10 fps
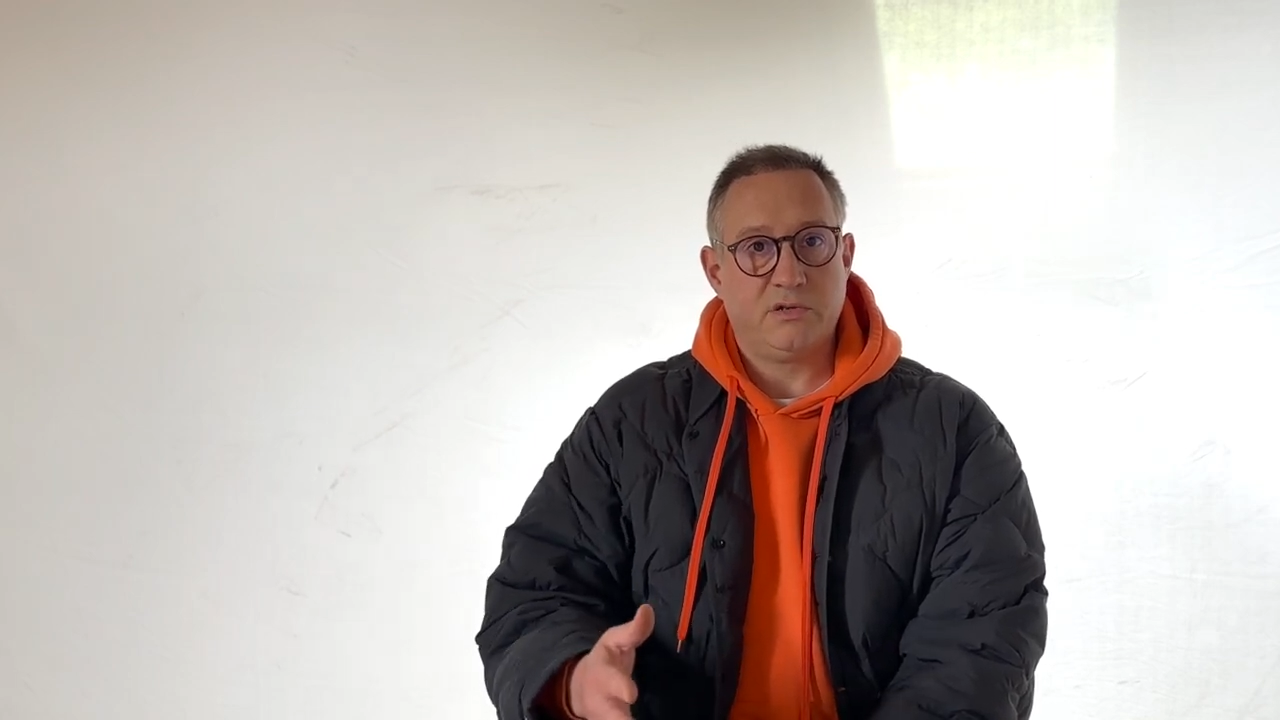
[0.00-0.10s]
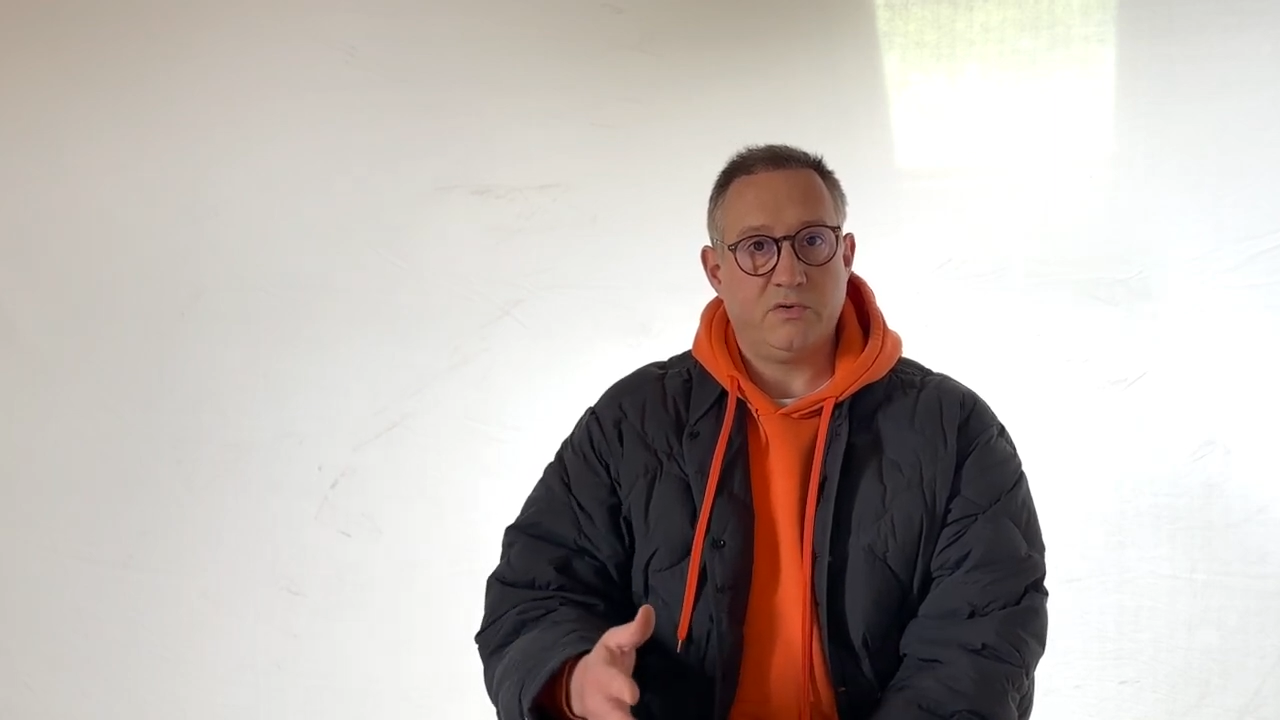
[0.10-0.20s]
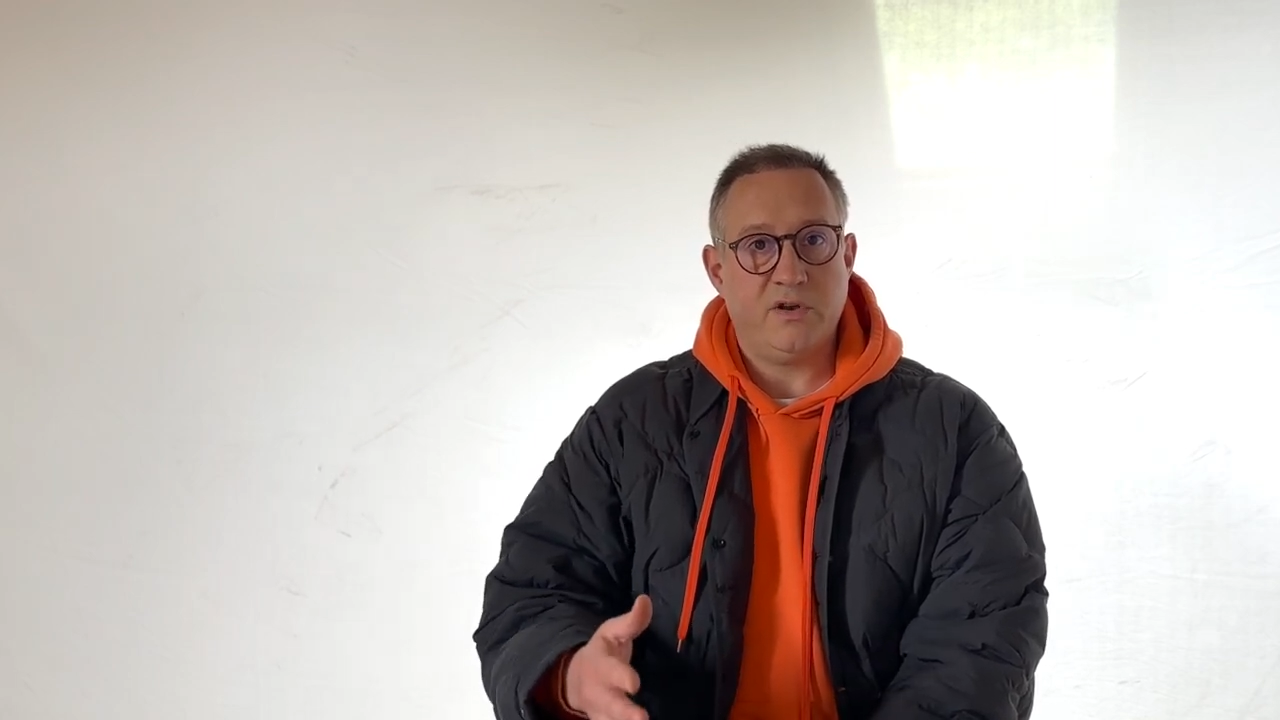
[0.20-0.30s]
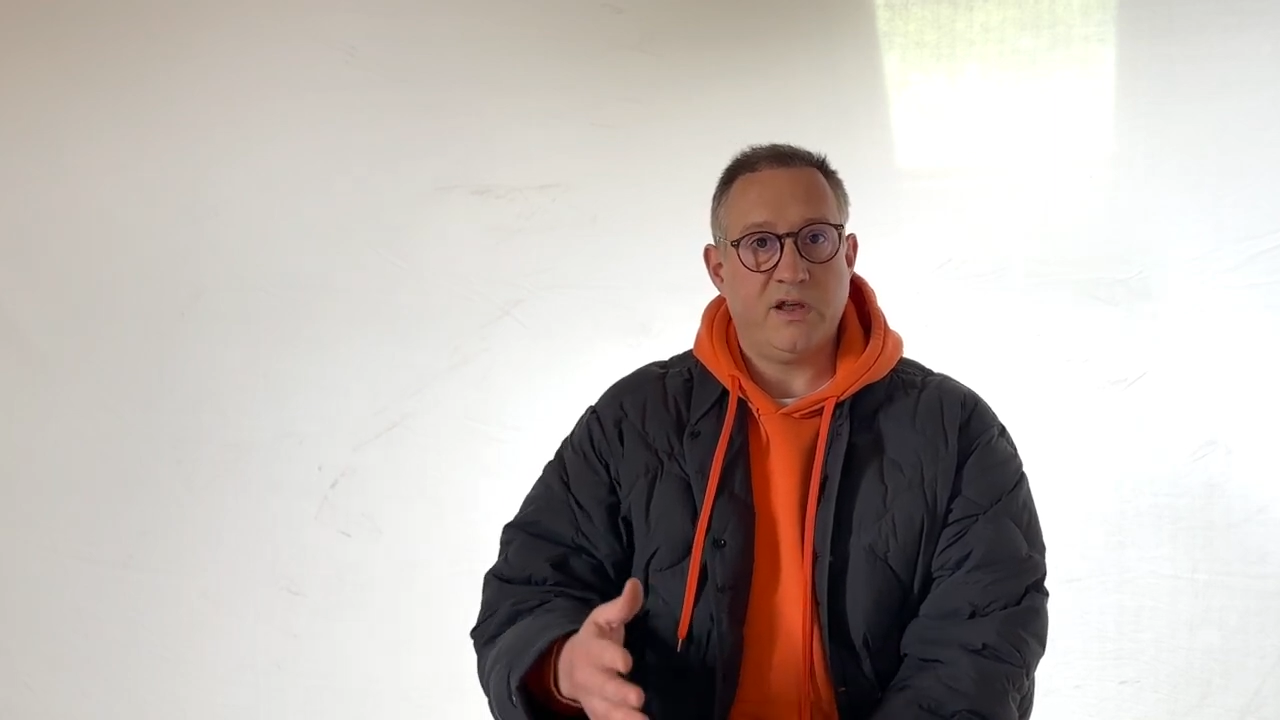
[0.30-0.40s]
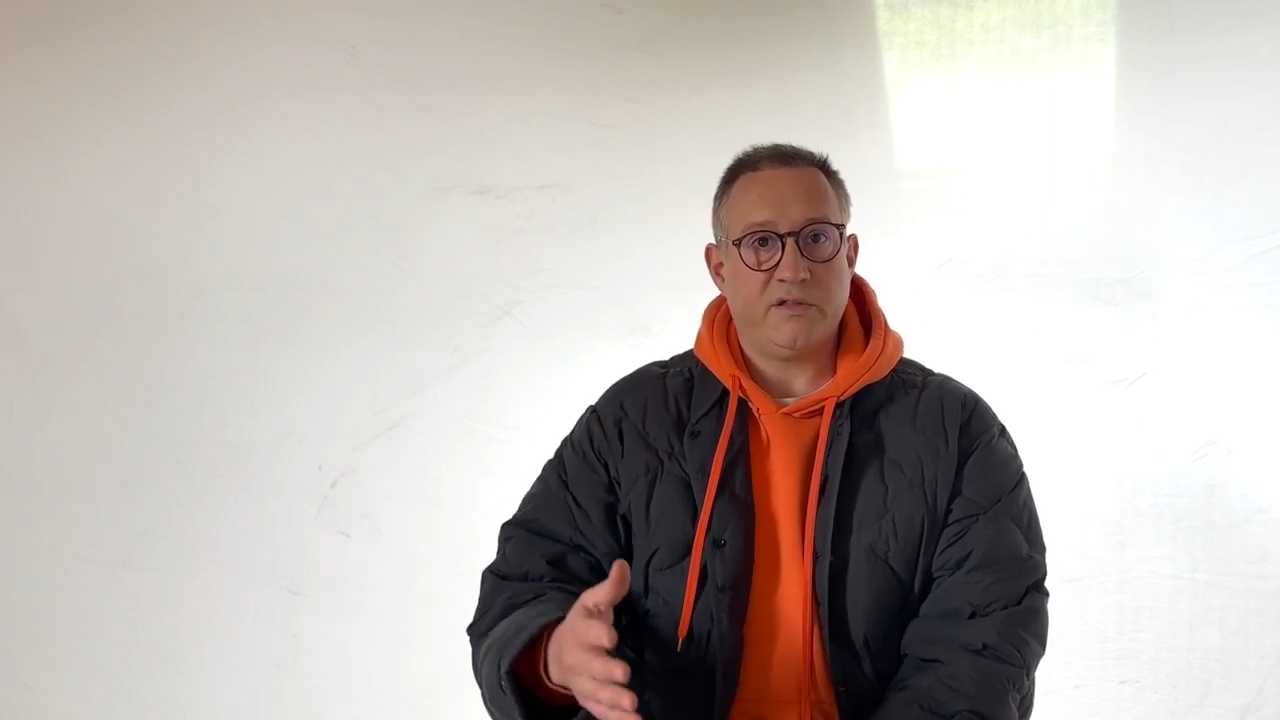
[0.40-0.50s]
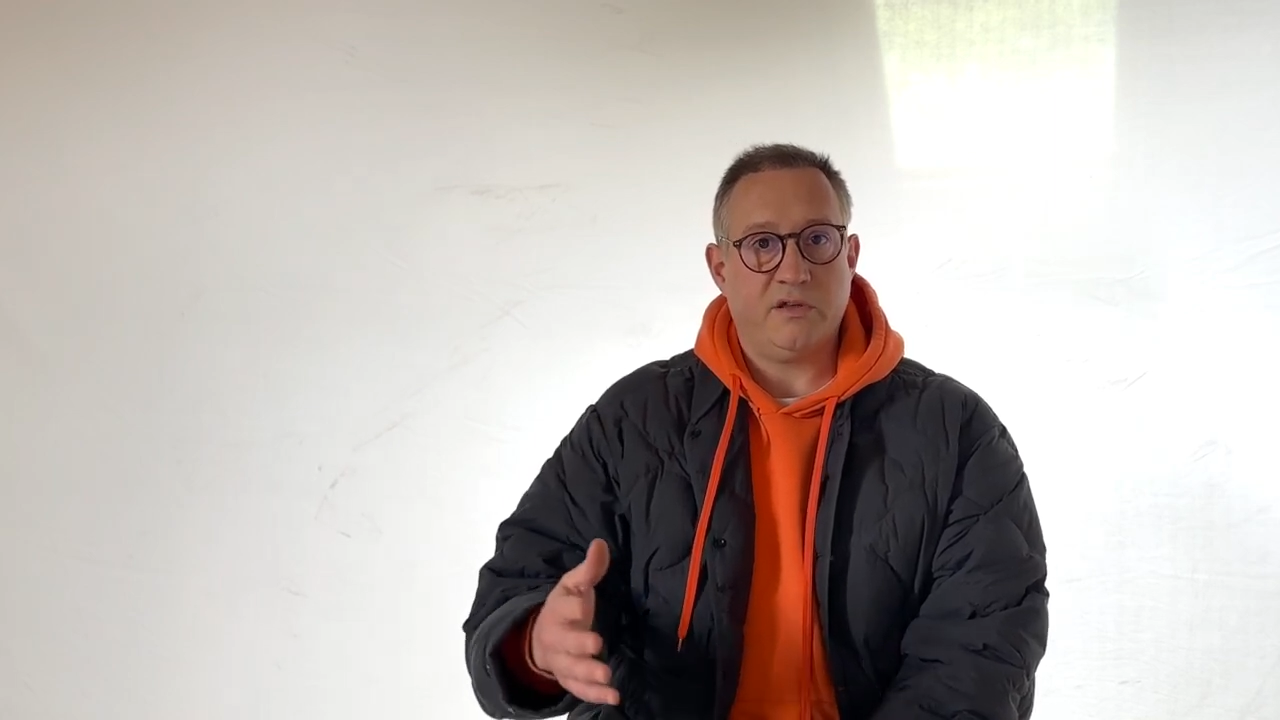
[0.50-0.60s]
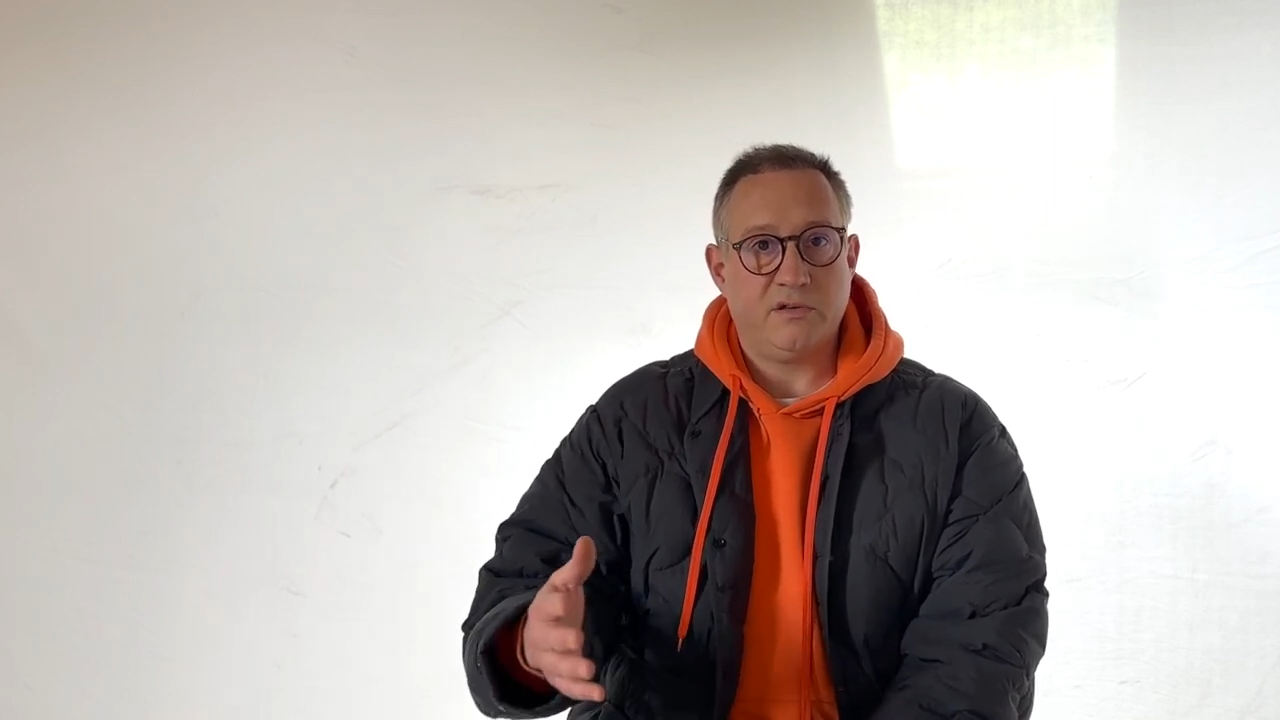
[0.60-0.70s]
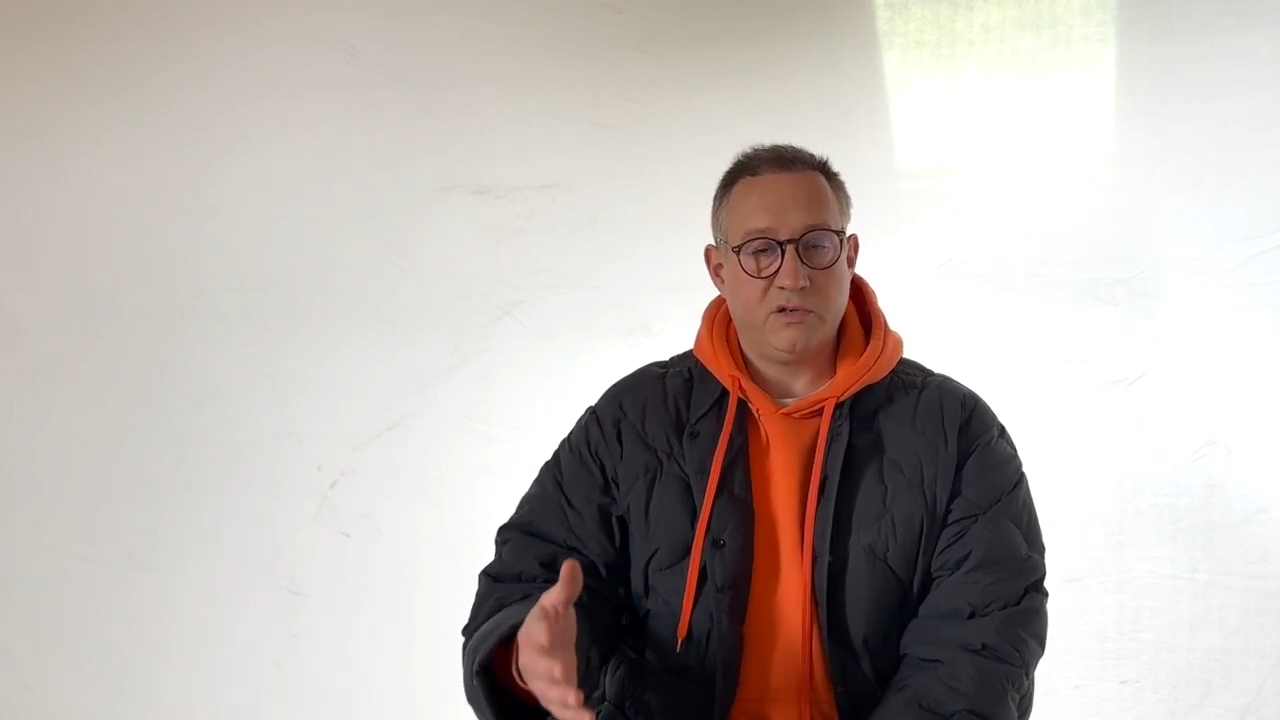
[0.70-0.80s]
to another,